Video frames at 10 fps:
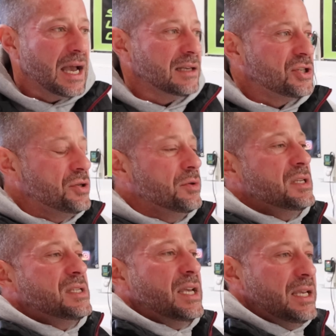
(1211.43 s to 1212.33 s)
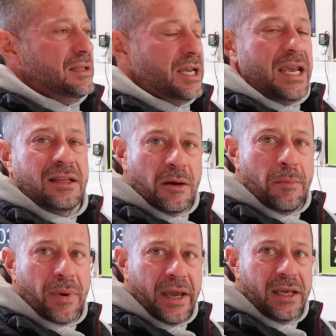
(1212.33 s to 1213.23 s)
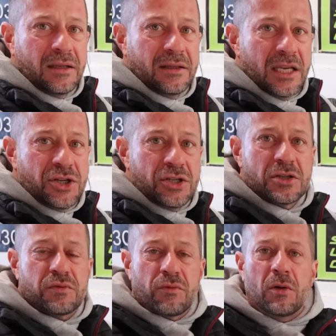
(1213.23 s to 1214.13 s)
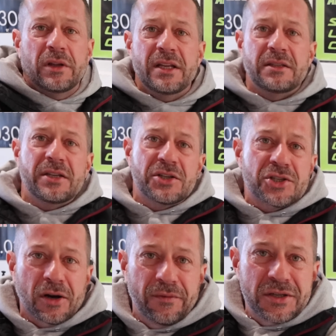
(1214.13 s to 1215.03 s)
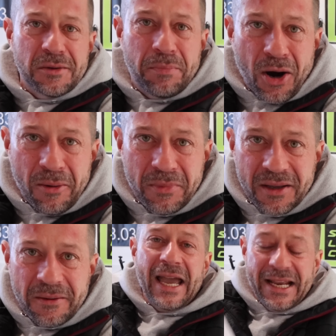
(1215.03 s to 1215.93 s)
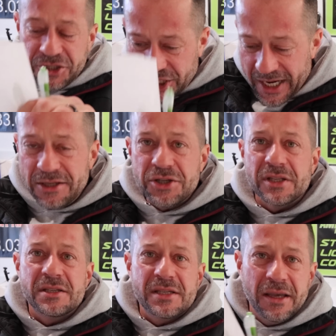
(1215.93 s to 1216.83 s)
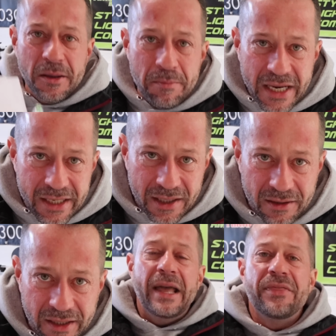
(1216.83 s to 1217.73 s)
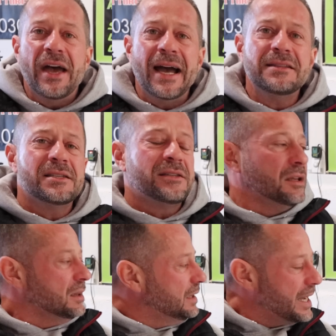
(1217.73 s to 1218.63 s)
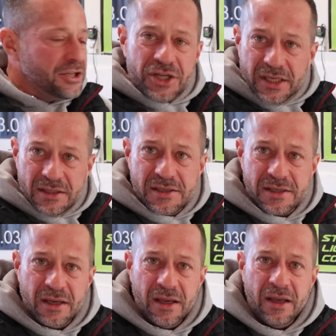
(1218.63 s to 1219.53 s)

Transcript: As soon as they take their bike, they should just roll it into the service department and change this immediately. And that's the Legends